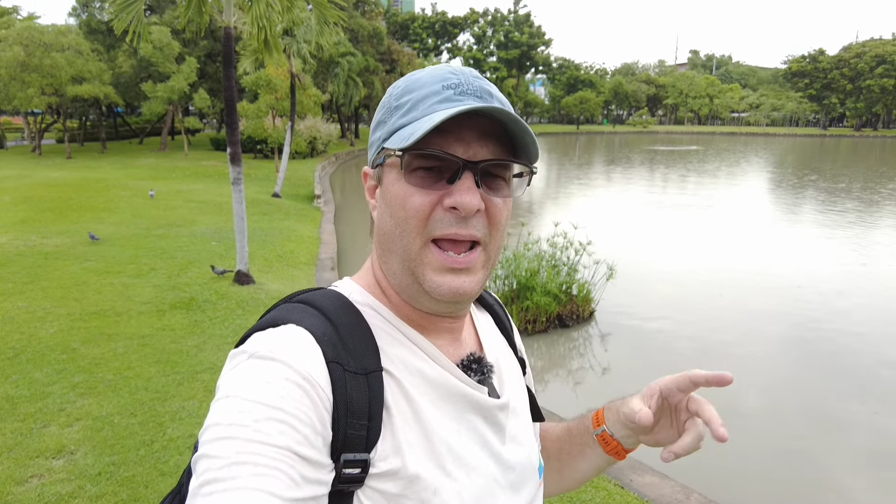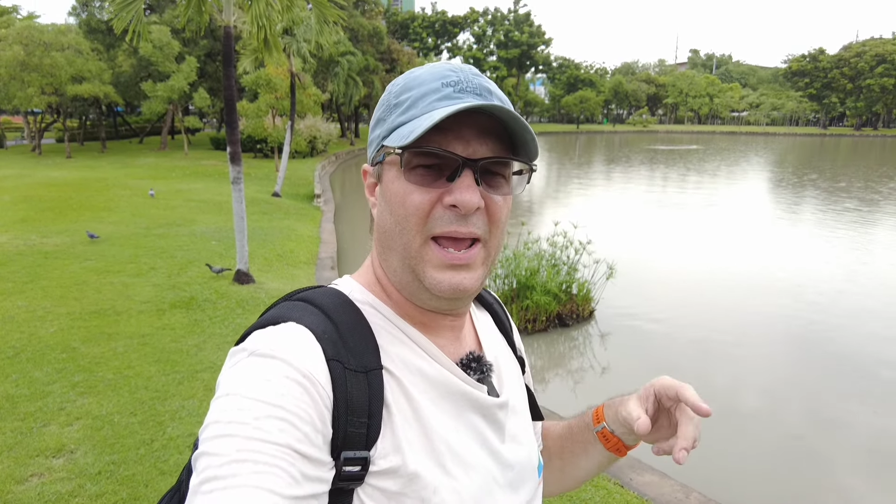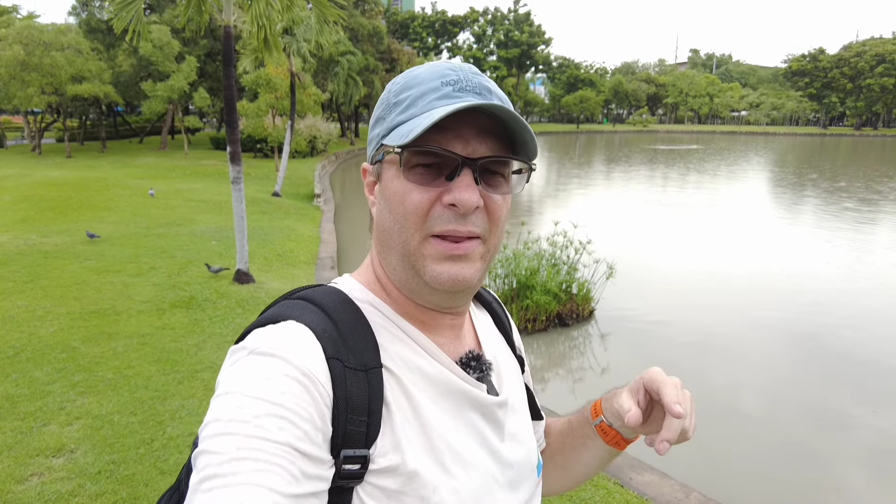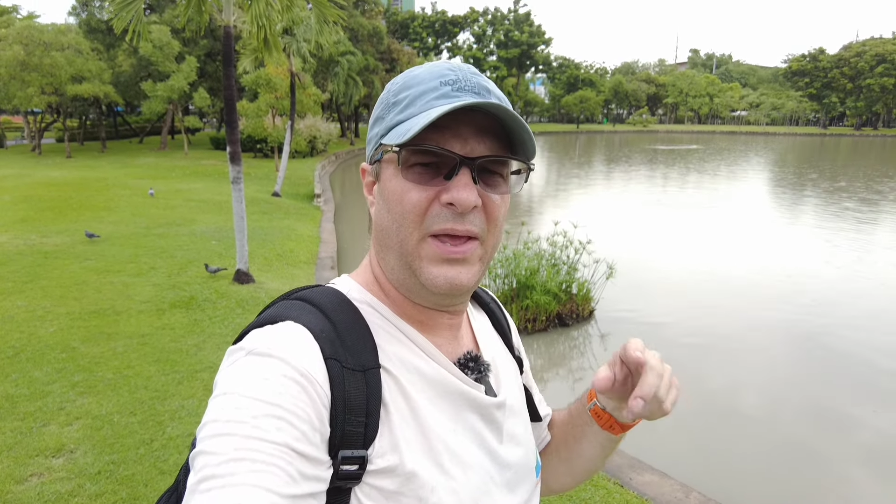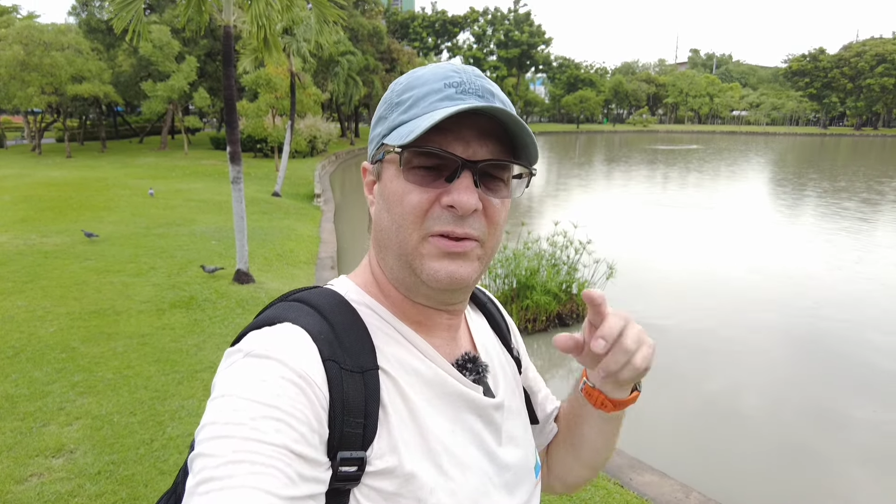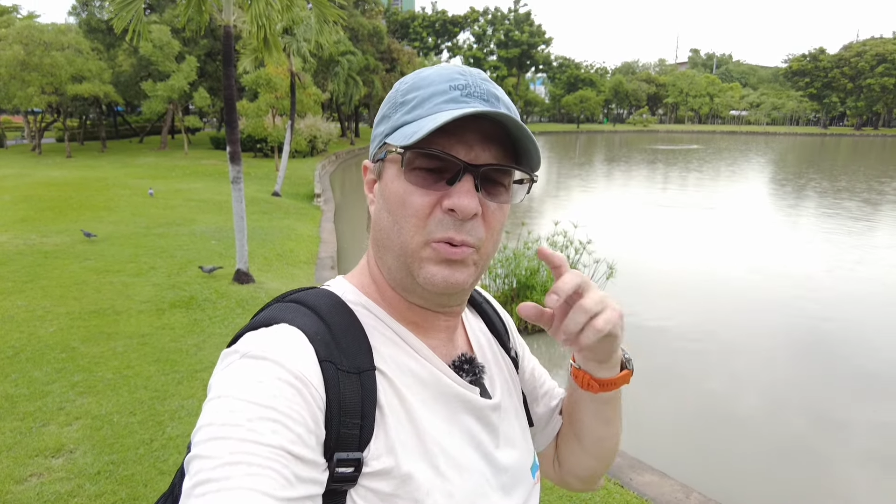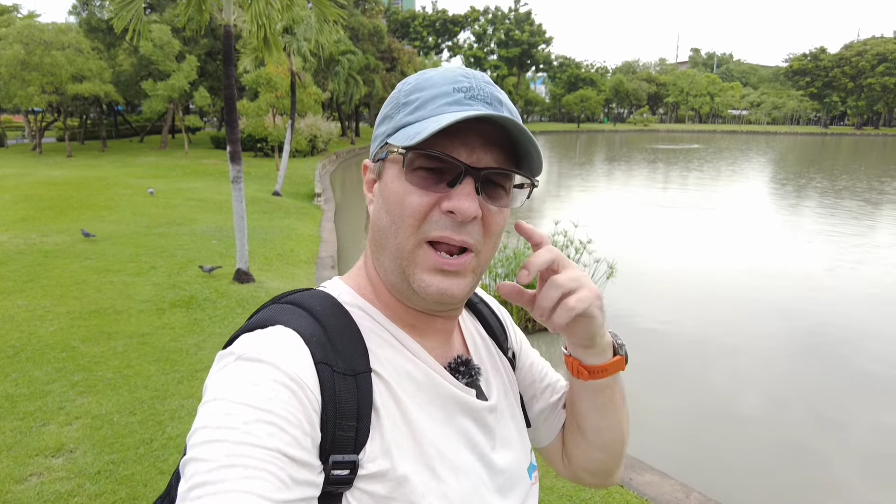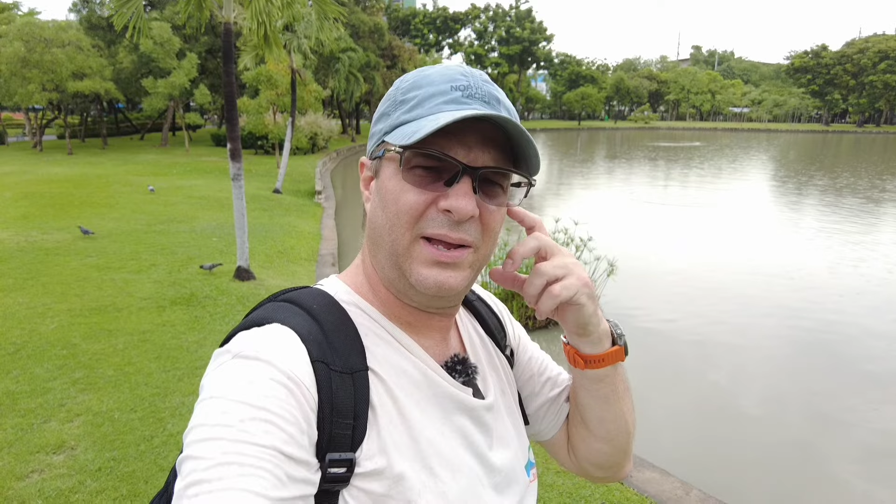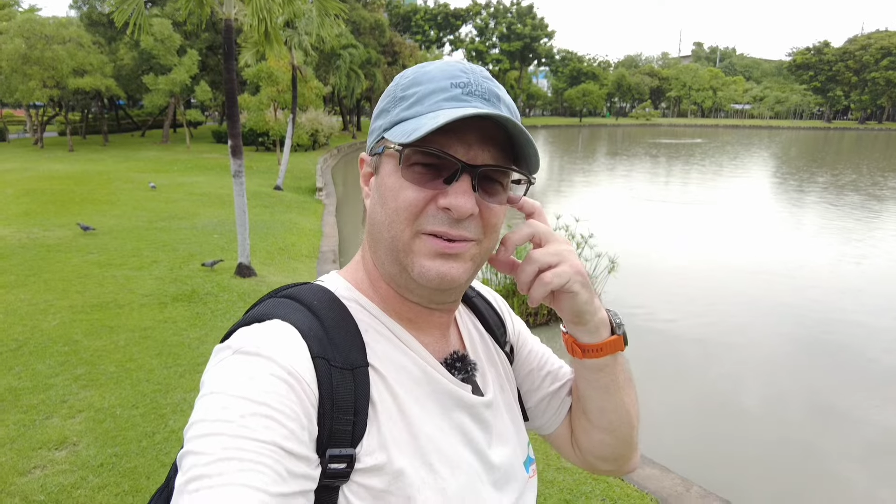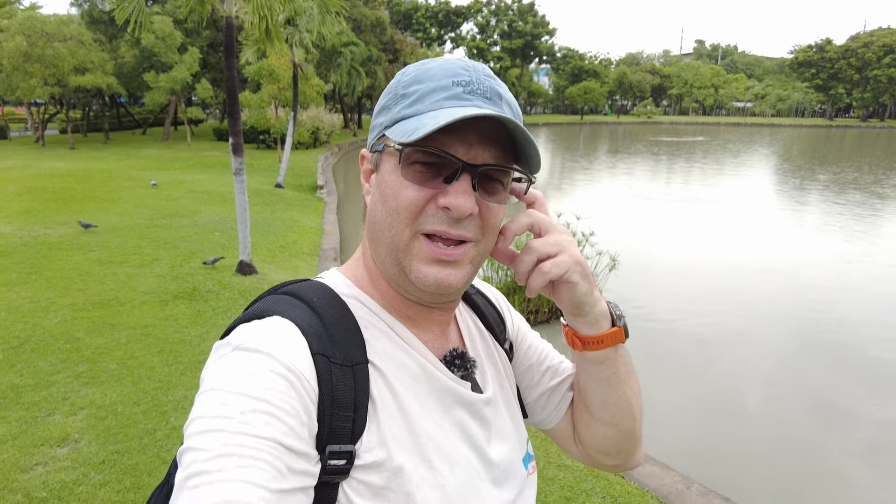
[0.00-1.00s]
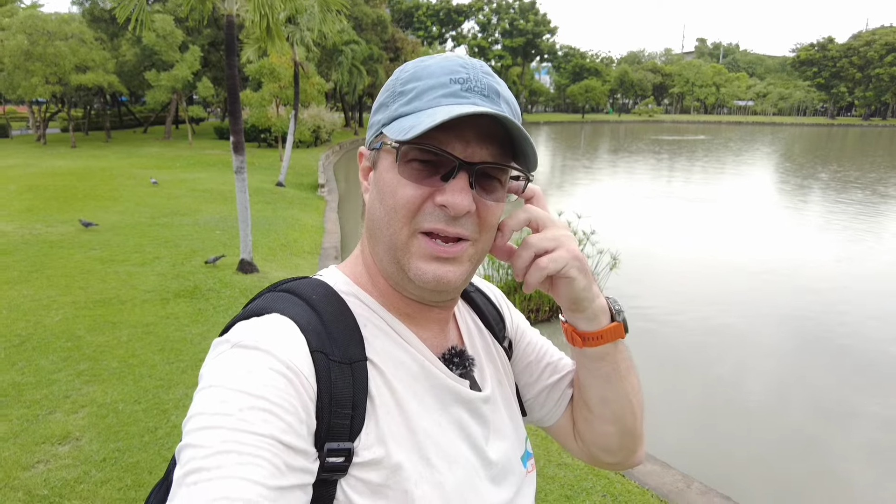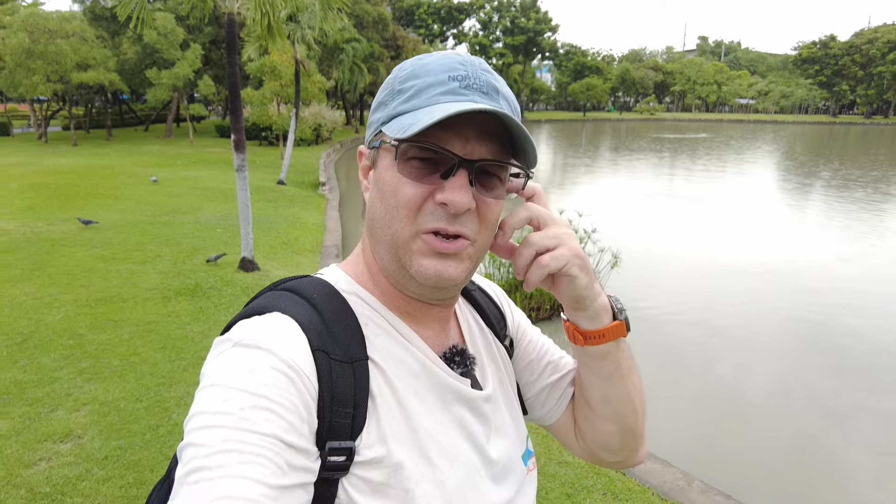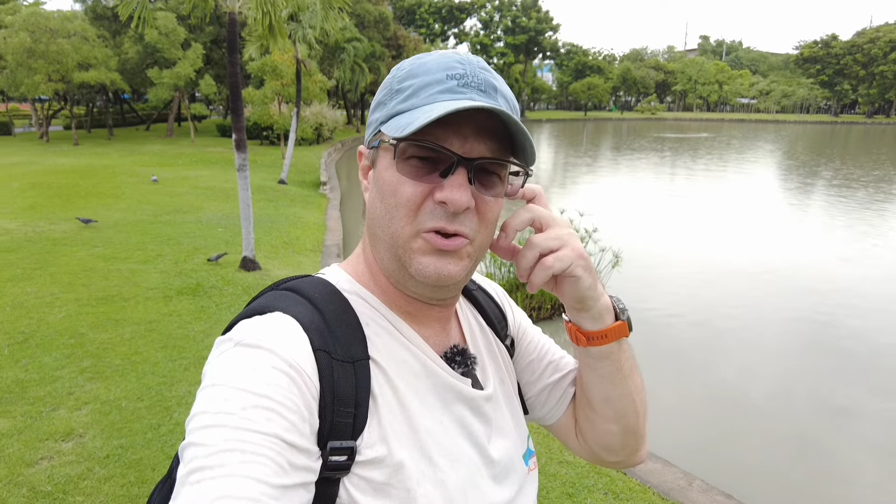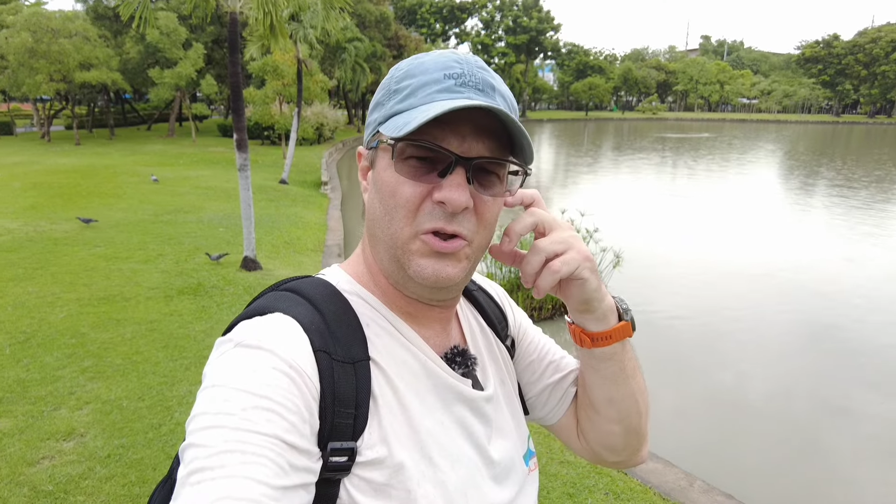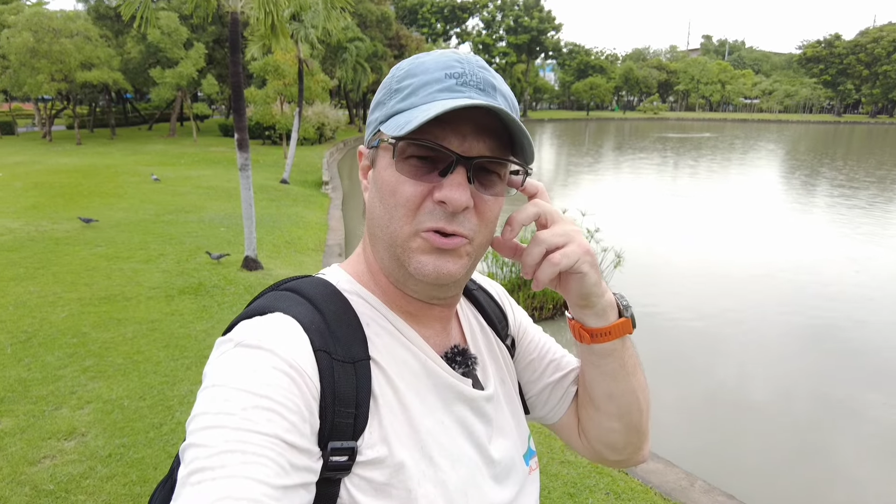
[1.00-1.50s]
And that's what I say
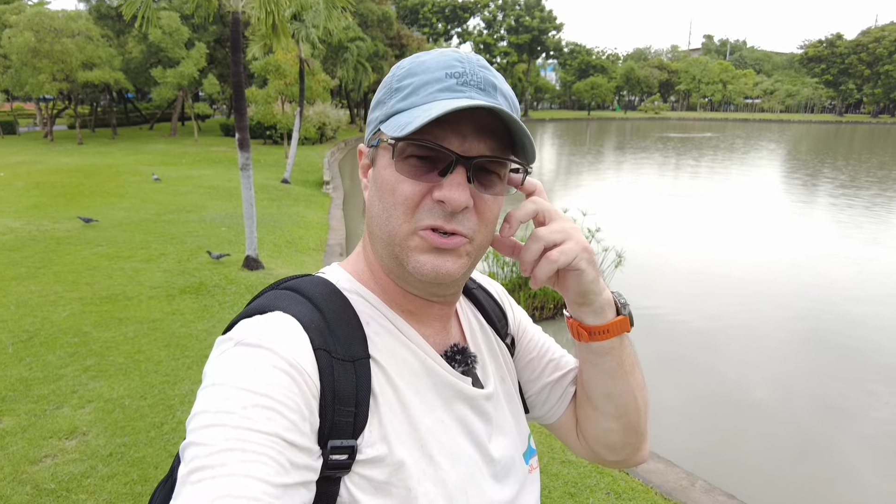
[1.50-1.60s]
you do,